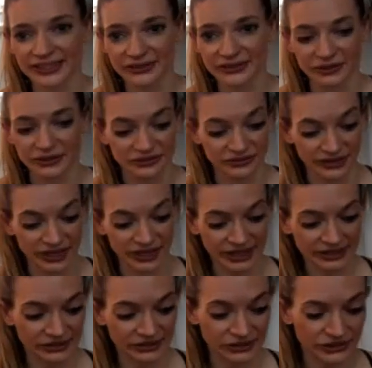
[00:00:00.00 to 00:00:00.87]
or
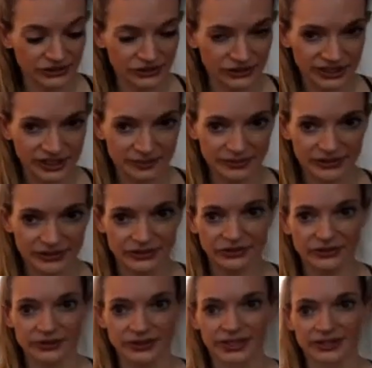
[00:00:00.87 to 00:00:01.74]
flexed, your choice, but
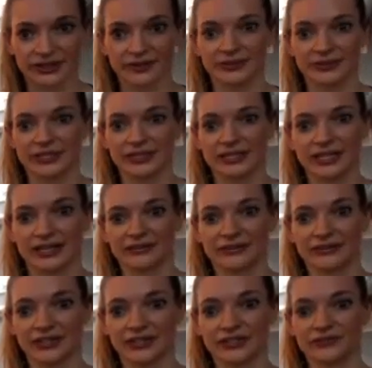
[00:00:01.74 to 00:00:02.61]
don't let them be dead
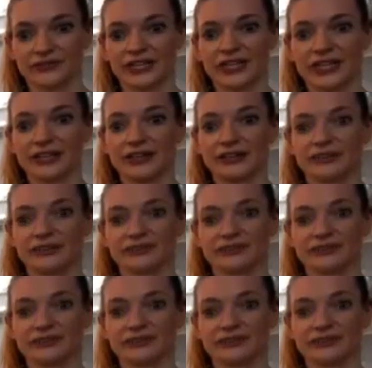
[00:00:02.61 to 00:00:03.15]
fish feet.